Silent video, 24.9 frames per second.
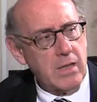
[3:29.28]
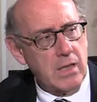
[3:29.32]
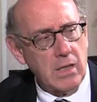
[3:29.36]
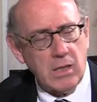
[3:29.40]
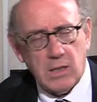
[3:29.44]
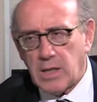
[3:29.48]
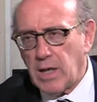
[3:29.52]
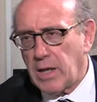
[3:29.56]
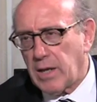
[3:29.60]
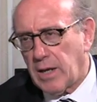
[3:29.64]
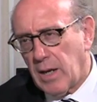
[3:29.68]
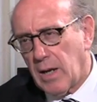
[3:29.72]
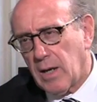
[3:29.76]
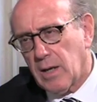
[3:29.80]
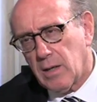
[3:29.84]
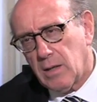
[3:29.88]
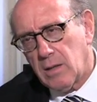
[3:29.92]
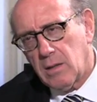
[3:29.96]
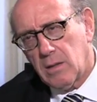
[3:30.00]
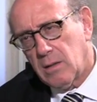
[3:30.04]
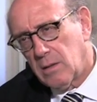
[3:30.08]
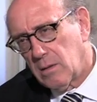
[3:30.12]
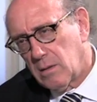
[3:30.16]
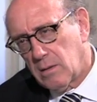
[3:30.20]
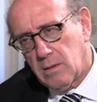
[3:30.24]
I think they get
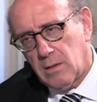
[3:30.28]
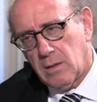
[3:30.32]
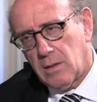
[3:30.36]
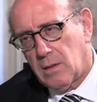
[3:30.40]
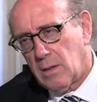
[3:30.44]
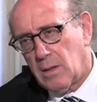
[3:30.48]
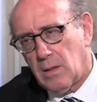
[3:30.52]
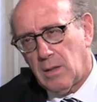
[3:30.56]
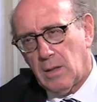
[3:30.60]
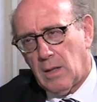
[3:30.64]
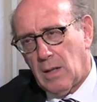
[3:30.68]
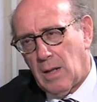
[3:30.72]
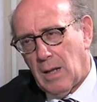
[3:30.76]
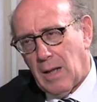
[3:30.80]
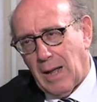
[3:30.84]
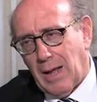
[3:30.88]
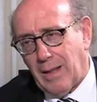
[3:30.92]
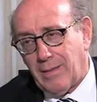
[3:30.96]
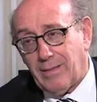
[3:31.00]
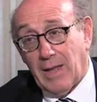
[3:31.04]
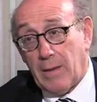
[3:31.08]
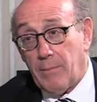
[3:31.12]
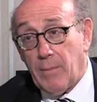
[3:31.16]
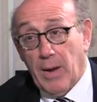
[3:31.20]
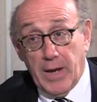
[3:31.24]
it.
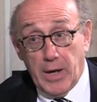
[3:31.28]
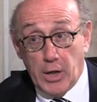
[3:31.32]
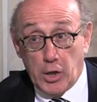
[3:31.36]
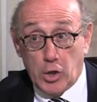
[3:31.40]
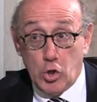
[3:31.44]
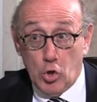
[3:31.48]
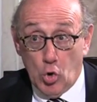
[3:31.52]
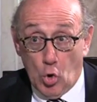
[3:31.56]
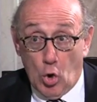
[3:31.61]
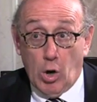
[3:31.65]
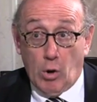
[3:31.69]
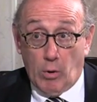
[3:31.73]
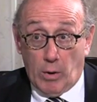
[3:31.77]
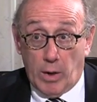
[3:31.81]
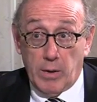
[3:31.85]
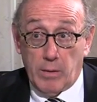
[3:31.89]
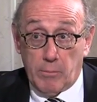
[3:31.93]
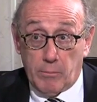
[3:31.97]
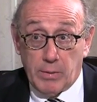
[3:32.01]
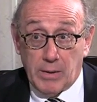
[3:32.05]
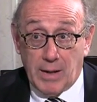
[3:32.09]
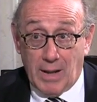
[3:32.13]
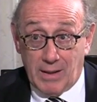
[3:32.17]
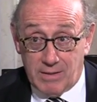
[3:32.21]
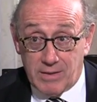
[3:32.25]
I, they may ignore
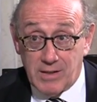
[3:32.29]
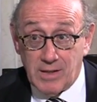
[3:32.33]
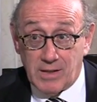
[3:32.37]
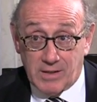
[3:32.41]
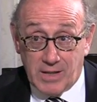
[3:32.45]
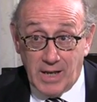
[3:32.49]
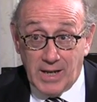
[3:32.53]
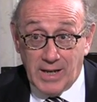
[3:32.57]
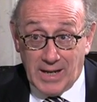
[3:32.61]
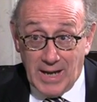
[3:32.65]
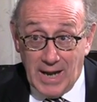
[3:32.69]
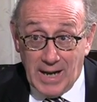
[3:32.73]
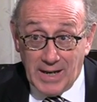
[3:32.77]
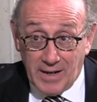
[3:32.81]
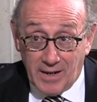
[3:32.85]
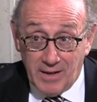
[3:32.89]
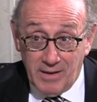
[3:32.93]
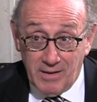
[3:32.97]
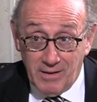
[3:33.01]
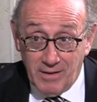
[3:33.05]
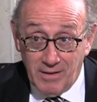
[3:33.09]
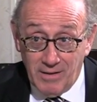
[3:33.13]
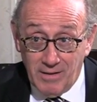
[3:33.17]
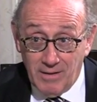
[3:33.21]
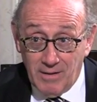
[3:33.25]
it, but I think they get
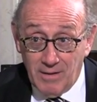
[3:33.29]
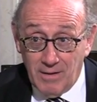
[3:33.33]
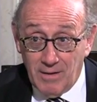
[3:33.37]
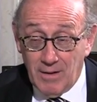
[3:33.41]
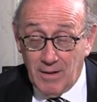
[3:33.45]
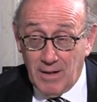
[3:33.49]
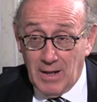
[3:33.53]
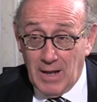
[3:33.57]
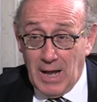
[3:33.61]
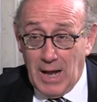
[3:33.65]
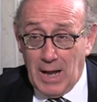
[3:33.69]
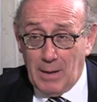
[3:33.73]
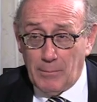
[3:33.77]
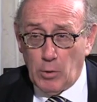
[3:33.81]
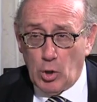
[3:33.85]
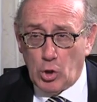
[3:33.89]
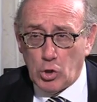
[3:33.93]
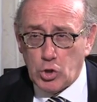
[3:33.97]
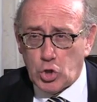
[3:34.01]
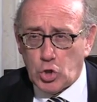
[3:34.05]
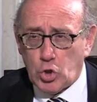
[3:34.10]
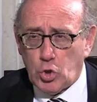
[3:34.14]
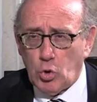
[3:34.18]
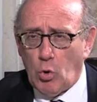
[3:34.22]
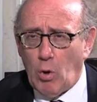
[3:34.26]
it. I'm
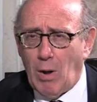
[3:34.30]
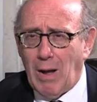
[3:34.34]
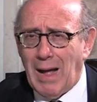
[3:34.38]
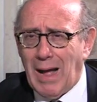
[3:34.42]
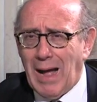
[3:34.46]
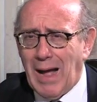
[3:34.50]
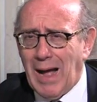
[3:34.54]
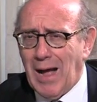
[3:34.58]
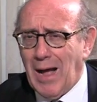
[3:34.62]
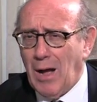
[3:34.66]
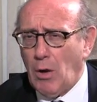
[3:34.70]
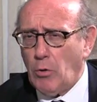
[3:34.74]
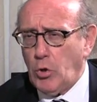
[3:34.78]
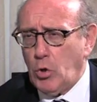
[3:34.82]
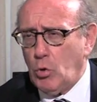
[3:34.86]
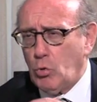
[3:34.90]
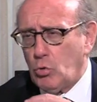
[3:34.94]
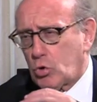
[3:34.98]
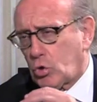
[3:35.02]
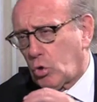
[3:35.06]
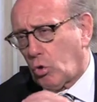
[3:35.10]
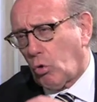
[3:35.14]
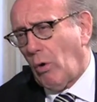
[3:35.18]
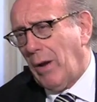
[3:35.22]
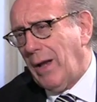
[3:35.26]
not sure how
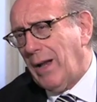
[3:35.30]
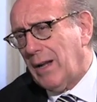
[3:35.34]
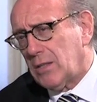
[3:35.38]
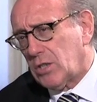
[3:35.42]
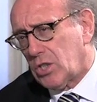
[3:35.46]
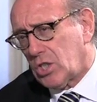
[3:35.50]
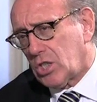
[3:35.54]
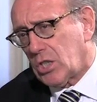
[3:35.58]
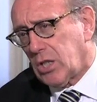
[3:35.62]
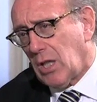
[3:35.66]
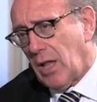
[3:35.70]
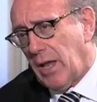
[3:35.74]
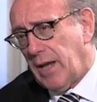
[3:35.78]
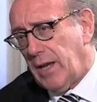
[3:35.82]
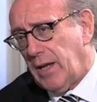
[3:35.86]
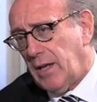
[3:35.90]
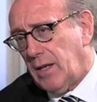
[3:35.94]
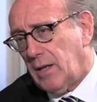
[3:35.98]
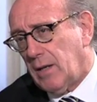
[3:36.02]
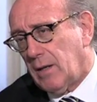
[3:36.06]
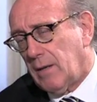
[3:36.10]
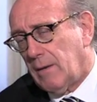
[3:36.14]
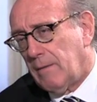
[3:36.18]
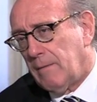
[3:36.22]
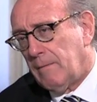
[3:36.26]
you
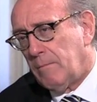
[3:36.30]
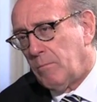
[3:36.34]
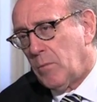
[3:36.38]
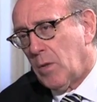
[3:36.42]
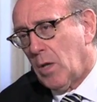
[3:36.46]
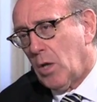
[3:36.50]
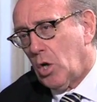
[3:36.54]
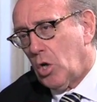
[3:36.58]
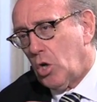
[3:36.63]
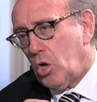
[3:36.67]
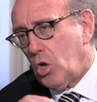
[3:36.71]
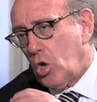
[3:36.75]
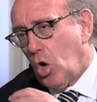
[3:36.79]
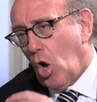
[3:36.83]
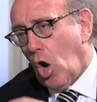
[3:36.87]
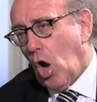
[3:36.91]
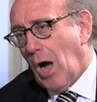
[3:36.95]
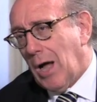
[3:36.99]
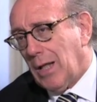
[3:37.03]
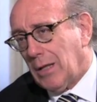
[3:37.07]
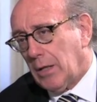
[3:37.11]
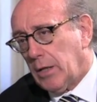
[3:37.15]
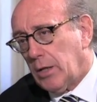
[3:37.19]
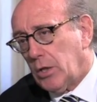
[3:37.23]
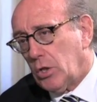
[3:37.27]
translate
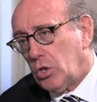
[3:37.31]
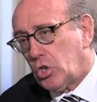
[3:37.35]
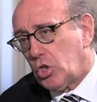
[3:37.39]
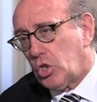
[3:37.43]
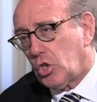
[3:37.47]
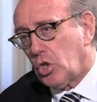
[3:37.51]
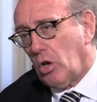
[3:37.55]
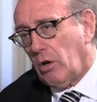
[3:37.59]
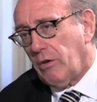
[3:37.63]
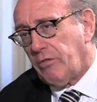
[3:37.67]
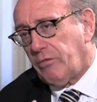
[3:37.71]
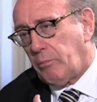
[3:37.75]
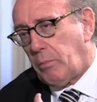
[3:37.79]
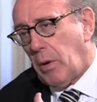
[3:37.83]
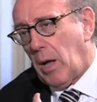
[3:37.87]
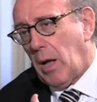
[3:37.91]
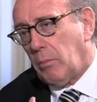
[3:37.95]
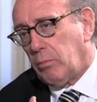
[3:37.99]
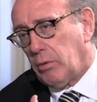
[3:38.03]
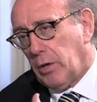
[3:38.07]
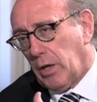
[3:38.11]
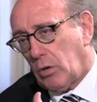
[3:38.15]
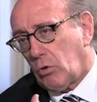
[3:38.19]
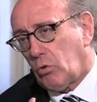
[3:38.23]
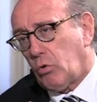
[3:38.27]
knowledge of
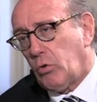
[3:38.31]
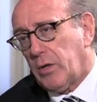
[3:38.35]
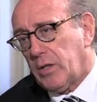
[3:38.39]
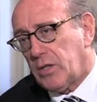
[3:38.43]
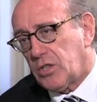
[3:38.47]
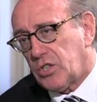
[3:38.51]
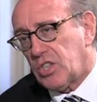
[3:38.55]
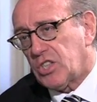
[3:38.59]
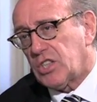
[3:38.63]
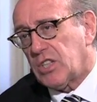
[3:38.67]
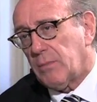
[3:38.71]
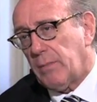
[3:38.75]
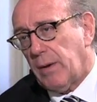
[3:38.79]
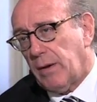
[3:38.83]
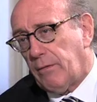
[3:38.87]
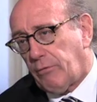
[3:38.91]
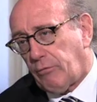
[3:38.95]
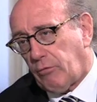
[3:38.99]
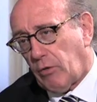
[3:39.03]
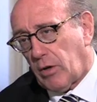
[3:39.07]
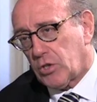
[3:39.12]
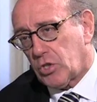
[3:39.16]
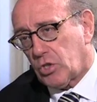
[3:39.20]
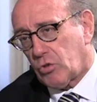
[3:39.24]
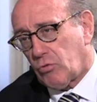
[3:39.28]
public criticism
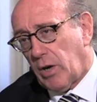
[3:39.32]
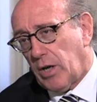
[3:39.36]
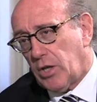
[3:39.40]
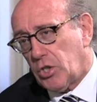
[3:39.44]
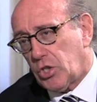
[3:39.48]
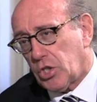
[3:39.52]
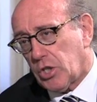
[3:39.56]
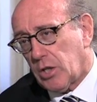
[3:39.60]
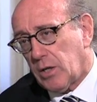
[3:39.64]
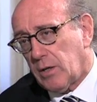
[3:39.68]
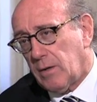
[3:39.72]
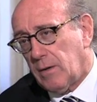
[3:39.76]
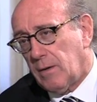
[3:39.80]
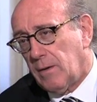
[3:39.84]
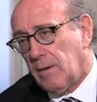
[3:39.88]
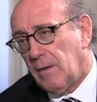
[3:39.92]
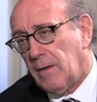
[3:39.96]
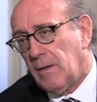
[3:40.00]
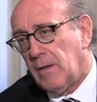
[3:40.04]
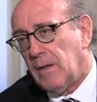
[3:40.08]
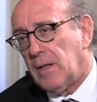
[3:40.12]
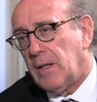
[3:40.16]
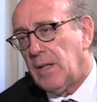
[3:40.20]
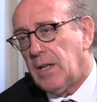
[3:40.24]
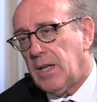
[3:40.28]
and frustration
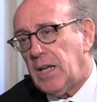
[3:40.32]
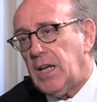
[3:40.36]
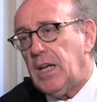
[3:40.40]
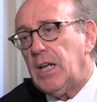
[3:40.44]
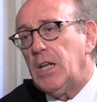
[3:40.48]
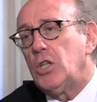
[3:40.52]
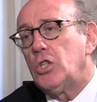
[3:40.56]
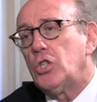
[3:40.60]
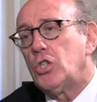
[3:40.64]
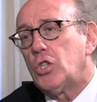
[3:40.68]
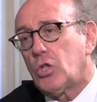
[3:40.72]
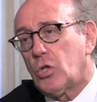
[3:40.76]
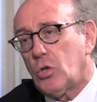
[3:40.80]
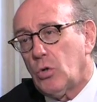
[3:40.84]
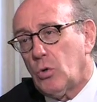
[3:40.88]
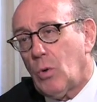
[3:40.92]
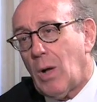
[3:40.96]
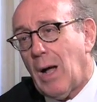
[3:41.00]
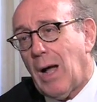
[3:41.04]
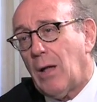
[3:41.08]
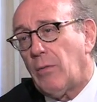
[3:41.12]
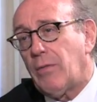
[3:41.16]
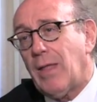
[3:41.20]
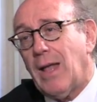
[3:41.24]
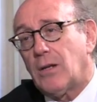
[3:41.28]

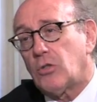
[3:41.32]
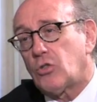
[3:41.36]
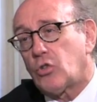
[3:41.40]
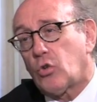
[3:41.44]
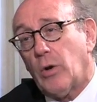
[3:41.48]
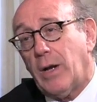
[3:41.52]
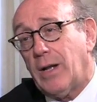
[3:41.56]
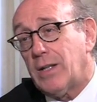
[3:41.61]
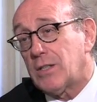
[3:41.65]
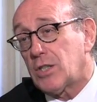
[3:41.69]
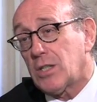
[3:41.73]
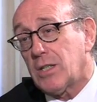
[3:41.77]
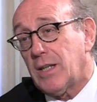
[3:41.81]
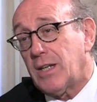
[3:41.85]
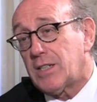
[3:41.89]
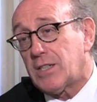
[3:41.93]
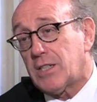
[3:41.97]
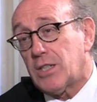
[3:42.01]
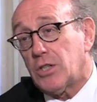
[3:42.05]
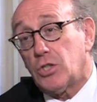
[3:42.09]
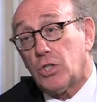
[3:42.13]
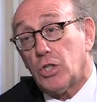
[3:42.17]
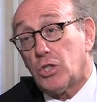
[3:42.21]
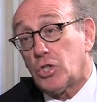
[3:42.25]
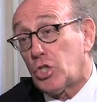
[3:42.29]
into how that
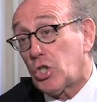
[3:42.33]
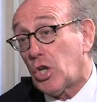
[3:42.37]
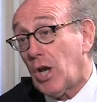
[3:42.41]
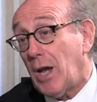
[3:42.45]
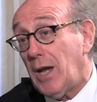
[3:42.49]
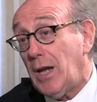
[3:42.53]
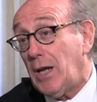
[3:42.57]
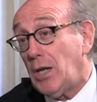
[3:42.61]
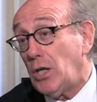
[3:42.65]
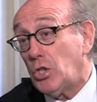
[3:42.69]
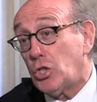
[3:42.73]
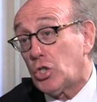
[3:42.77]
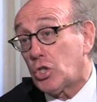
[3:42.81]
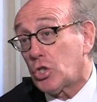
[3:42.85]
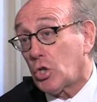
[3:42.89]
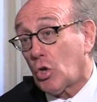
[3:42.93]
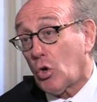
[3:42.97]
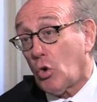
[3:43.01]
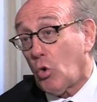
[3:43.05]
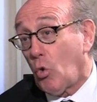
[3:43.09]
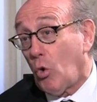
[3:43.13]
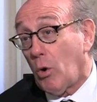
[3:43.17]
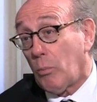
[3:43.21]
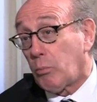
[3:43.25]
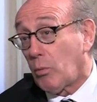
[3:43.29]
translates into
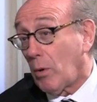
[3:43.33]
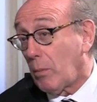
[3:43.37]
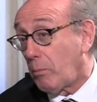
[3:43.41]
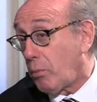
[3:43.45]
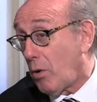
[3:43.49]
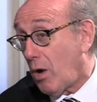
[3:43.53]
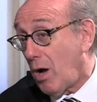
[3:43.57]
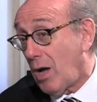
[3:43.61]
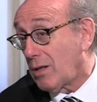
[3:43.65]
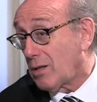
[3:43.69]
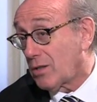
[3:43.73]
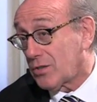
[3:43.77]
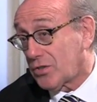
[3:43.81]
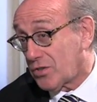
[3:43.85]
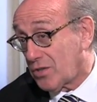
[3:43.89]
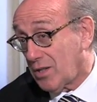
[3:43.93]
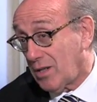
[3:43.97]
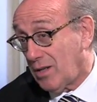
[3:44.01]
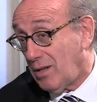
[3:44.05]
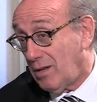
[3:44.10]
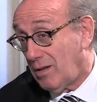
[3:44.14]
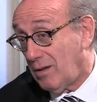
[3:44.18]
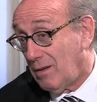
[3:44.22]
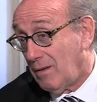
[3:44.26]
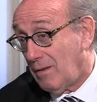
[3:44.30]
changed corporate
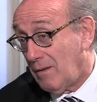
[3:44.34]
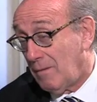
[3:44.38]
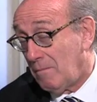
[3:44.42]
policy.